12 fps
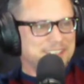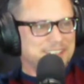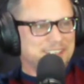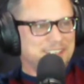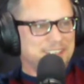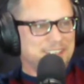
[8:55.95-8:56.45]

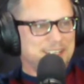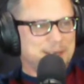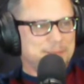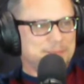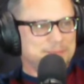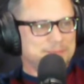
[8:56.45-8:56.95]

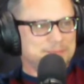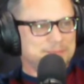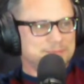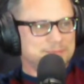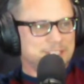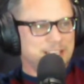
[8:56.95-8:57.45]

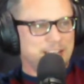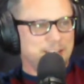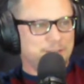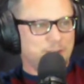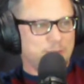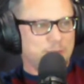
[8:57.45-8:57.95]

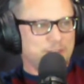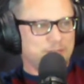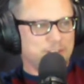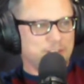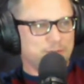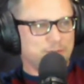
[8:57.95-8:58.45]
Gynophobia,
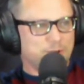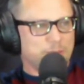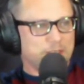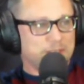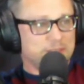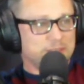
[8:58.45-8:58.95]
fear of
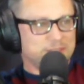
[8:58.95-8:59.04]
women.